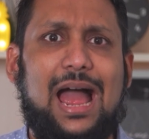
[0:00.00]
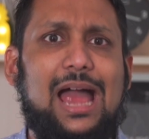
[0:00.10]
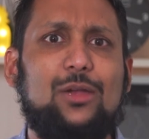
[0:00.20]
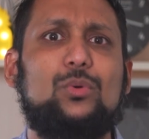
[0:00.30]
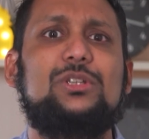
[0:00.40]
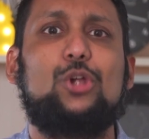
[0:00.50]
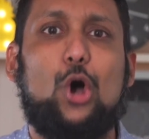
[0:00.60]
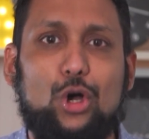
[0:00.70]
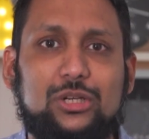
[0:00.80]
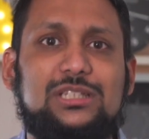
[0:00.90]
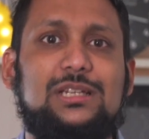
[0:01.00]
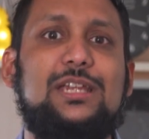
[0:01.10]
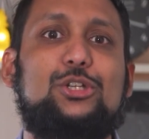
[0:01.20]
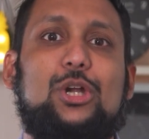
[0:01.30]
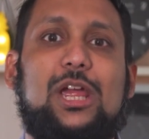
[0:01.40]
I was
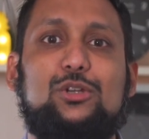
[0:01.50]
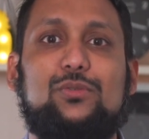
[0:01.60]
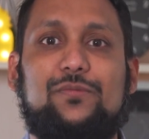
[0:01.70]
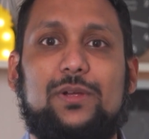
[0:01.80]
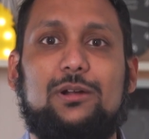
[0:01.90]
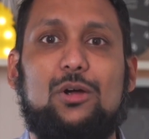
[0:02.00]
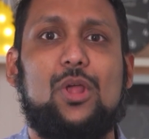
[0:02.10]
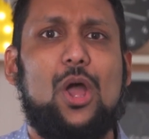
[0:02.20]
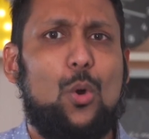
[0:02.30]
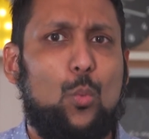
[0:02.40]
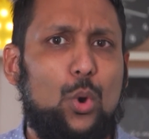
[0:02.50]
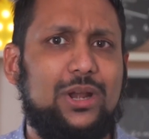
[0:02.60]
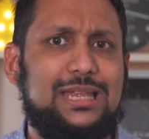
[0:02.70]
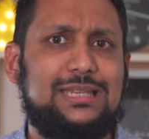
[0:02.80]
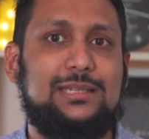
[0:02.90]
honestly trying to figure out
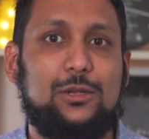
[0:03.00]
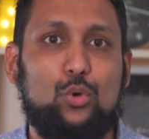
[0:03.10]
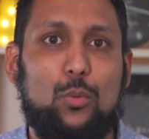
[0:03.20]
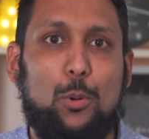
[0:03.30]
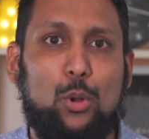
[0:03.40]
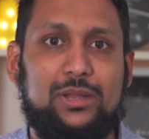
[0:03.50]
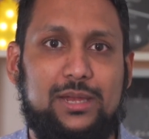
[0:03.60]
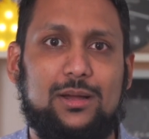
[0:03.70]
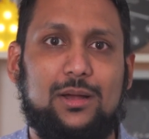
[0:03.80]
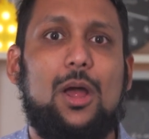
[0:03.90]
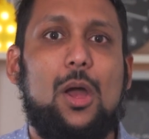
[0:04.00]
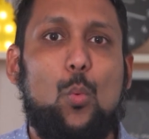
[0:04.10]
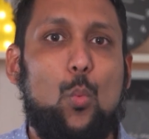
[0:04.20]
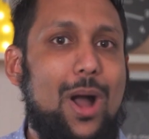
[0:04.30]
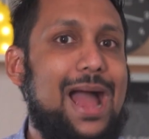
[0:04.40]
what is the loophole here.
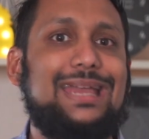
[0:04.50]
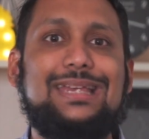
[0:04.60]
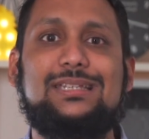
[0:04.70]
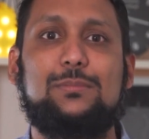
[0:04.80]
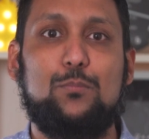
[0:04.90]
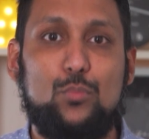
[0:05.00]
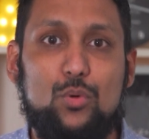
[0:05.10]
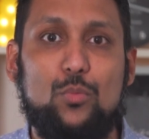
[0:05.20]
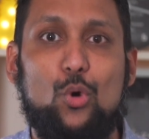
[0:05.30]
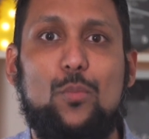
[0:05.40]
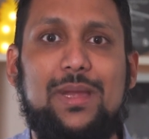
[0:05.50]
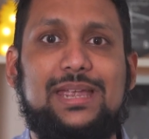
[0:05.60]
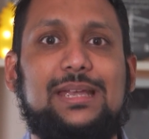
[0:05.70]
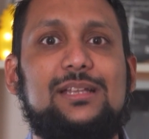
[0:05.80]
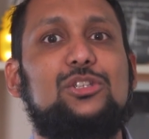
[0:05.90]
Why is Moomoo
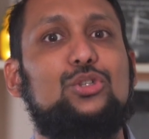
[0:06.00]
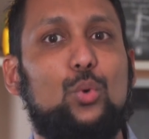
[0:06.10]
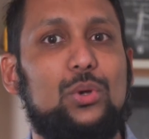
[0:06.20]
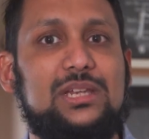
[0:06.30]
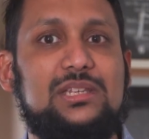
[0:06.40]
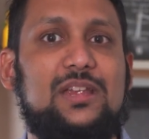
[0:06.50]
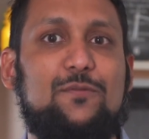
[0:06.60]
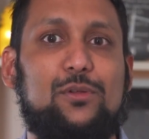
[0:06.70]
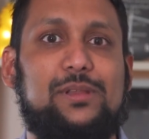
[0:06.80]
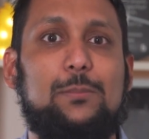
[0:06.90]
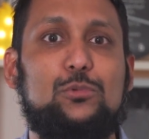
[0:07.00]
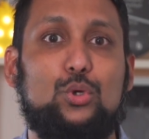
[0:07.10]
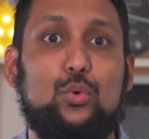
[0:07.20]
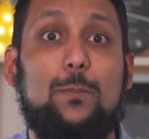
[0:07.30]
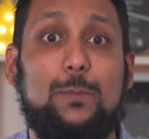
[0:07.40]
making it so easy for them
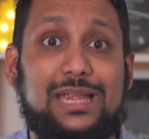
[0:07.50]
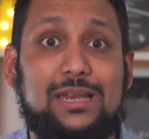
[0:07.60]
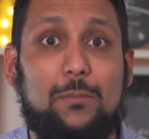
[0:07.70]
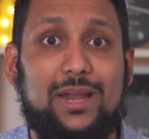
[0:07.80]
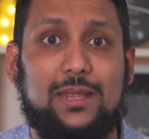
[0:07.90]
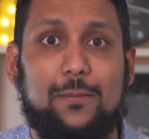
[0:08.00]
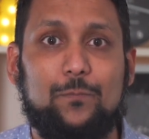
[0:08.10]
to bleed money?